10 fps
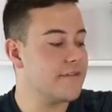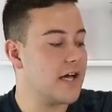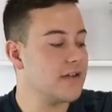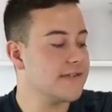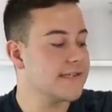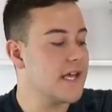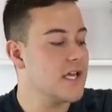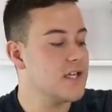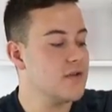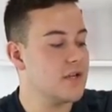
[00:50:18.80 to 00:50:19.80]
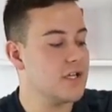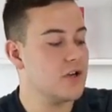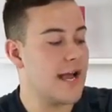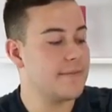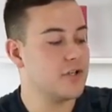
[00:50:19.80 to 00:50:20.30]
files. Yes, and you can only
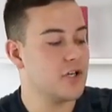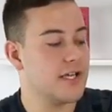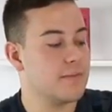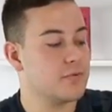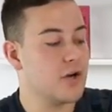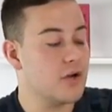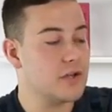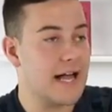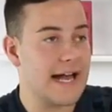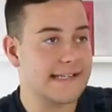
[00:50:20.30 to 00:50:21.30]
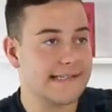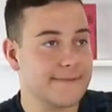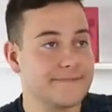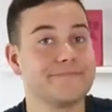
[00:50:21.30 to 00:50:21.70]
grab our the yearly memberships class.